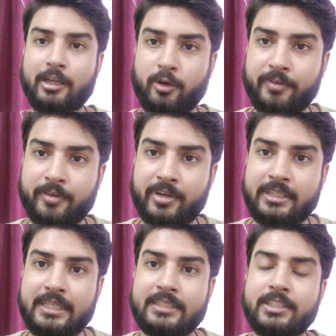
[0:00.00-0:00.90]
Hello
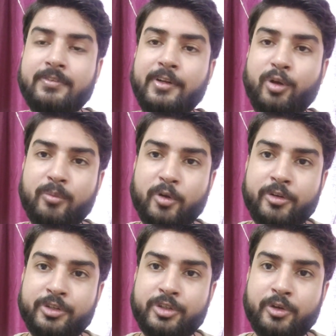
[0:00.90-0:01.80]
everyone, in this video I'm going
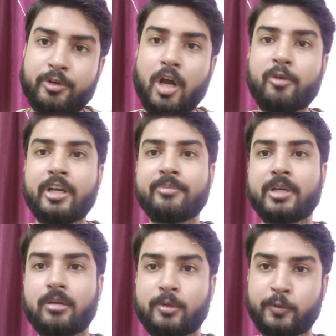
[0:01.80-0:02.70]
to show you how you can
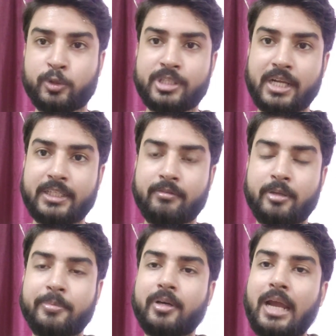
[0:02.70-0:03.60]
become a full stack
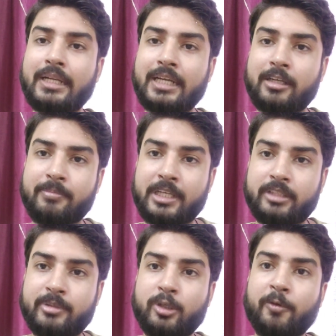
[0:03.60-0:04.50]
developer and get a
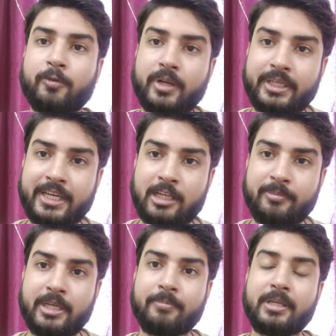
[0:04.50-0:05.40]
placement of 20
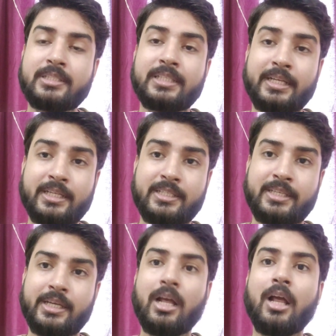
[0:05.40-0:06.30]
LPA plus
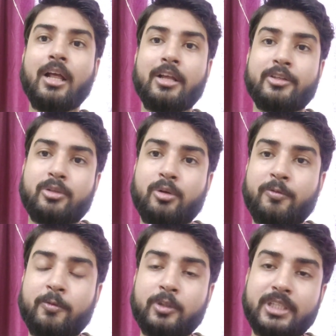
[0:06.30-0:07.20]
CDC. So
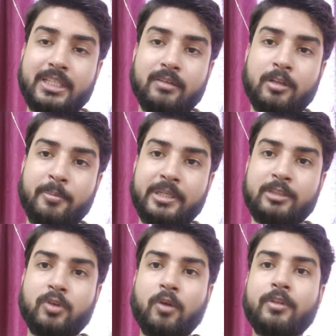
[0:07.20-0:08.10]
full stack development
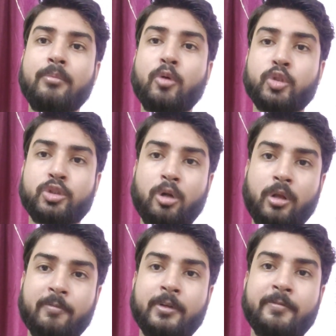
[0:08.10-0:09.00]
is one of the most sought
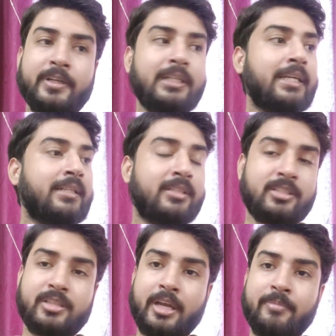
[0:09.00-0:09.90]
after field in
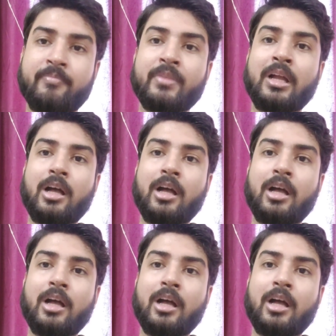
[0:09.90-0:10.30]
this time.